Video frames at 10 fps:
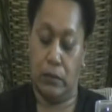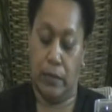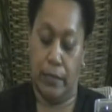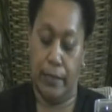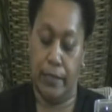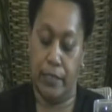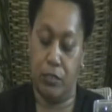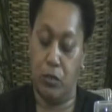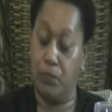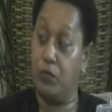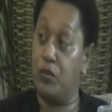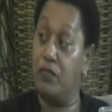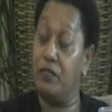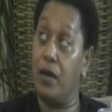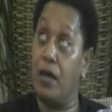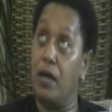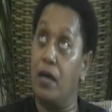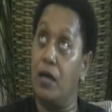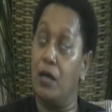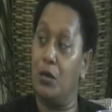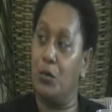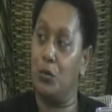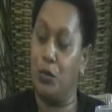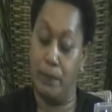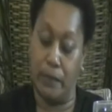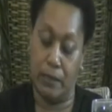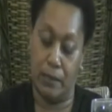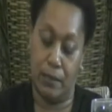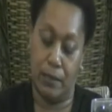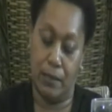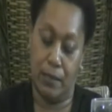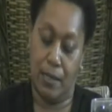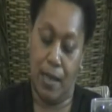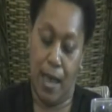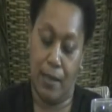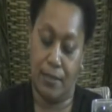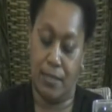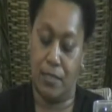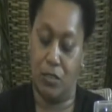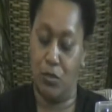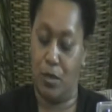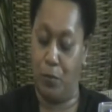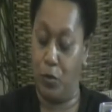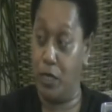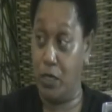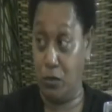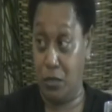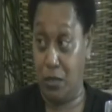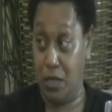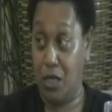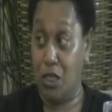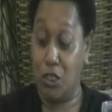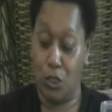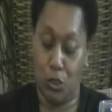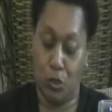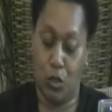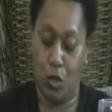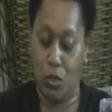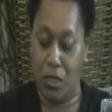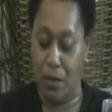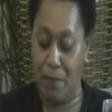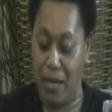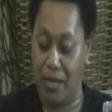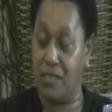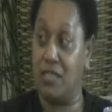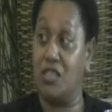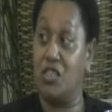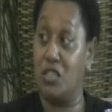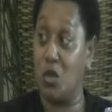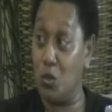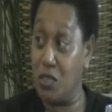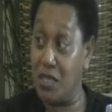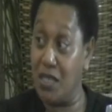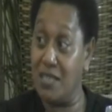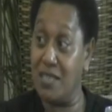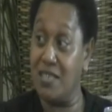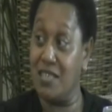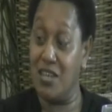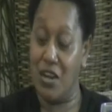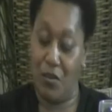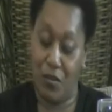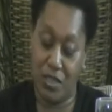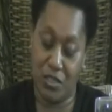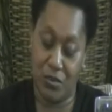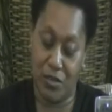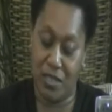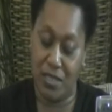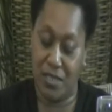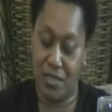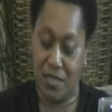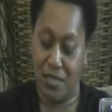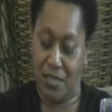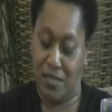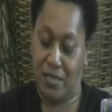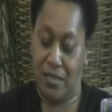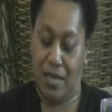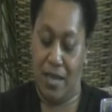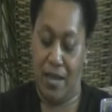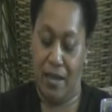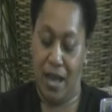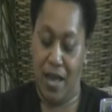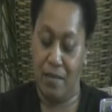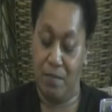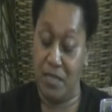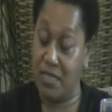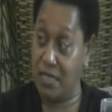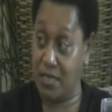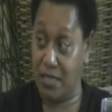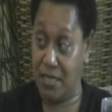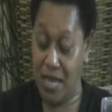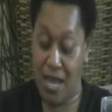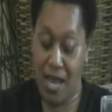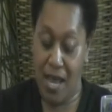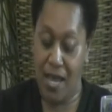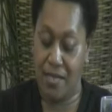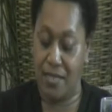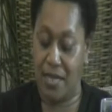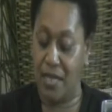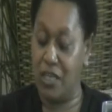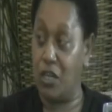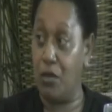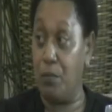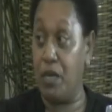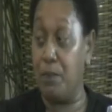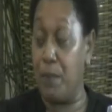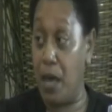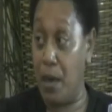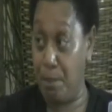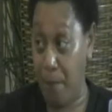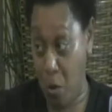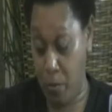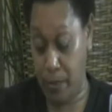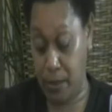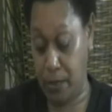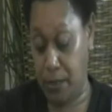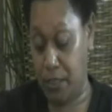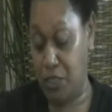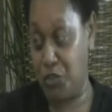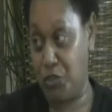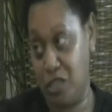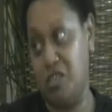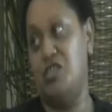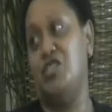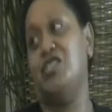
leaders to improve women access to their produce to local markets such as hotels, restaurants, and other business as an economic empowerment strategy.